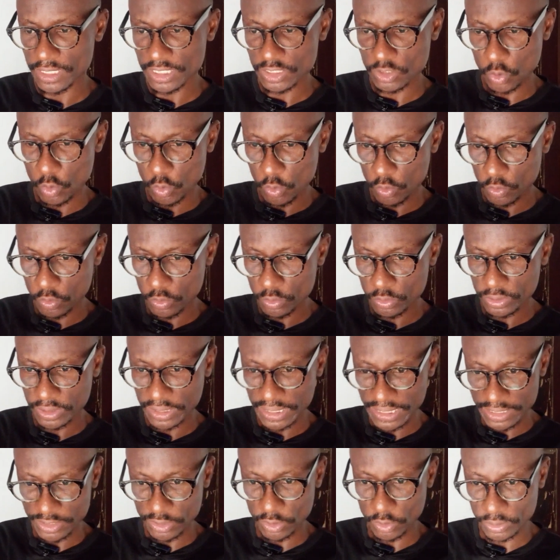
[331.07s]
whole
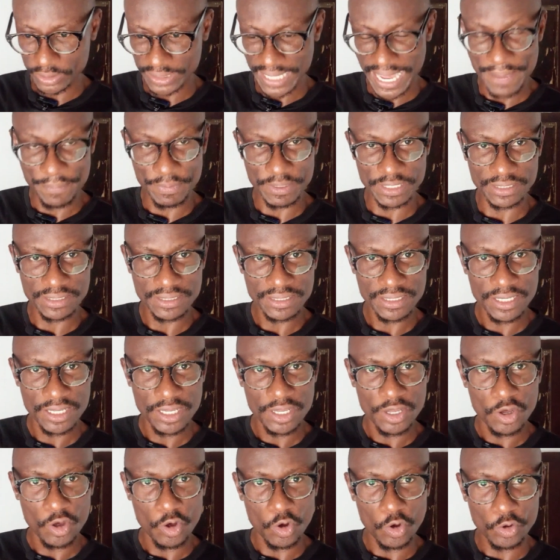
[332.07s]
thing you're typing
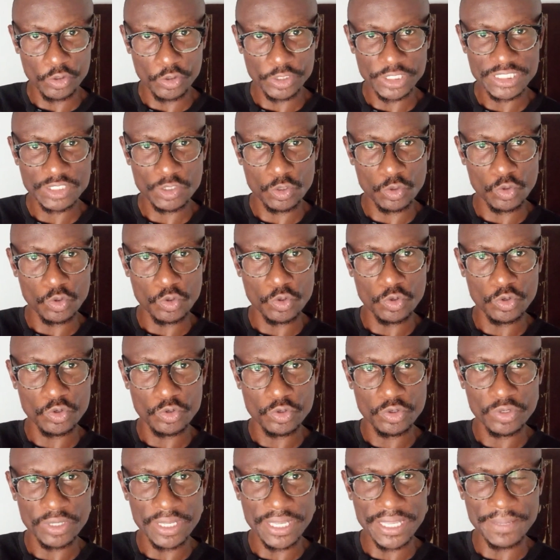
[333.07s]
or this
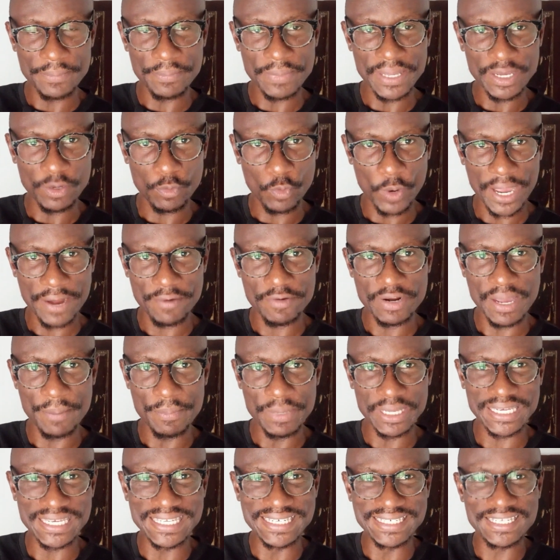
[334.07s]
whole inquiry you're
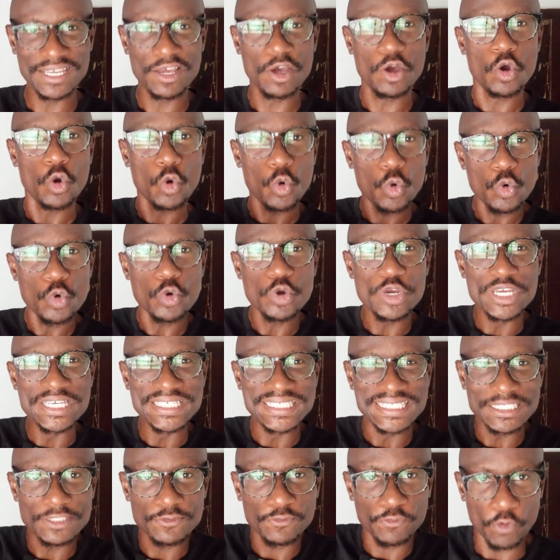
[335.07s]
making, who
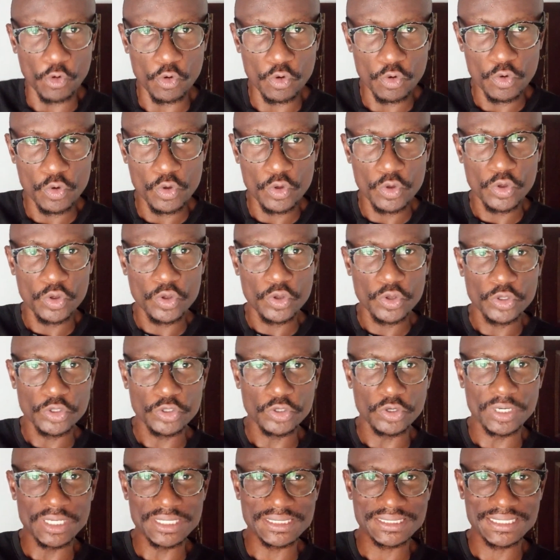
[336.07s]
is it for?
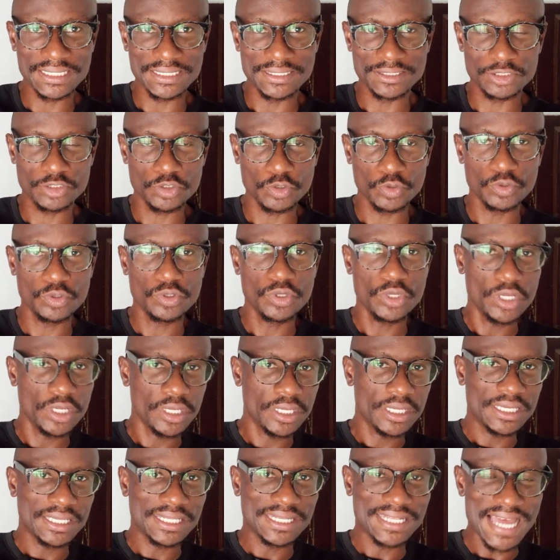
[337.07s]
You understand? So
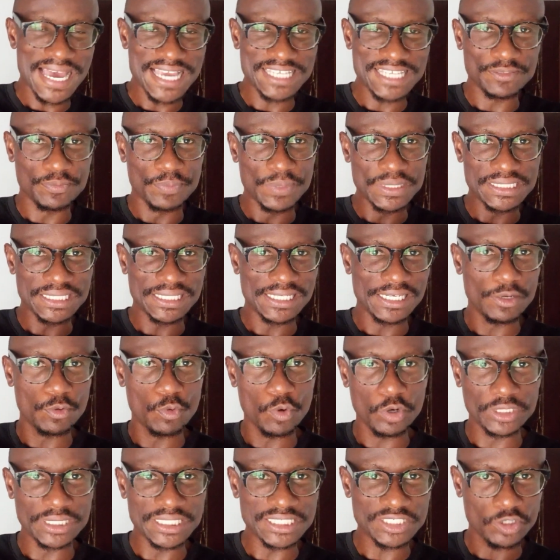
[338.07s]
that is basically
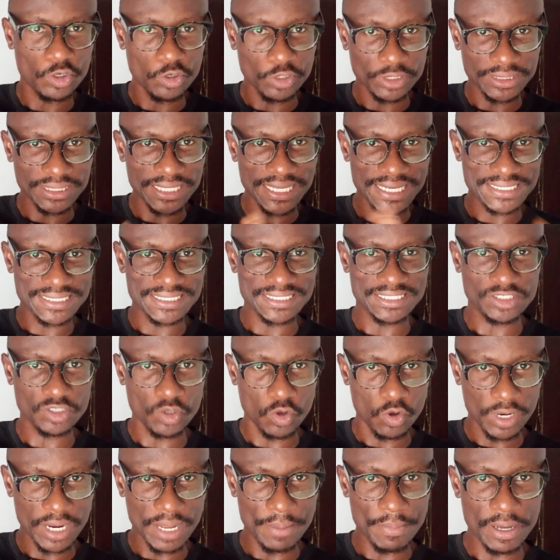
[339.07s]
what this context is
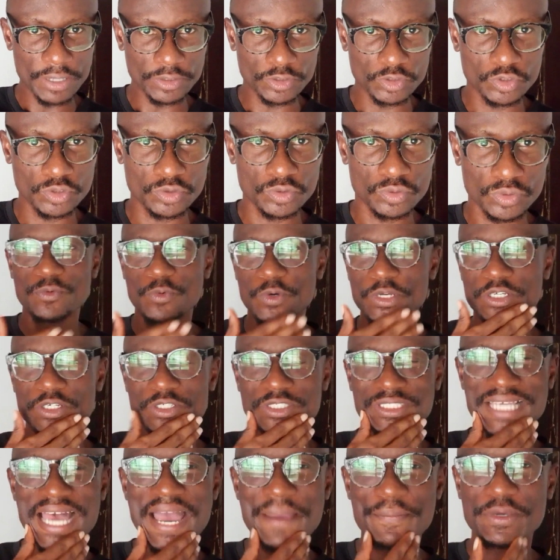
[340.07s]
all about. When you're
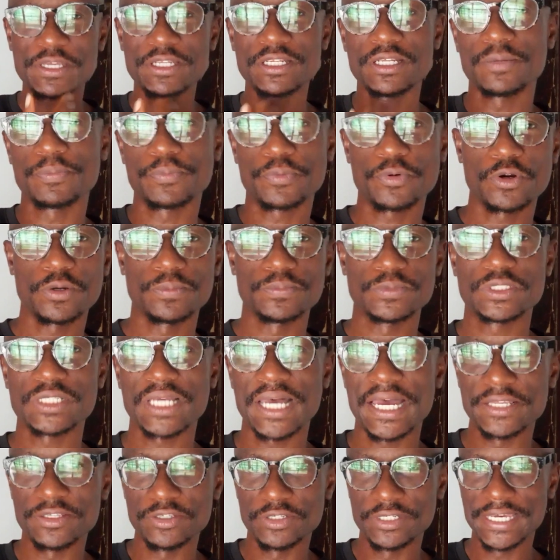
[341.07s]
typing a prompt
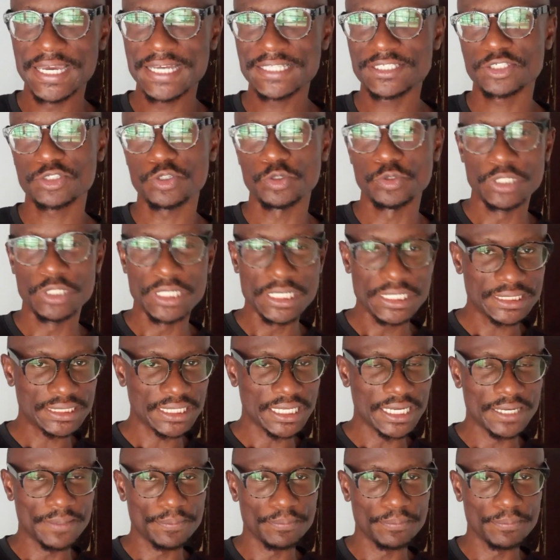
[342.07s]
and you get to this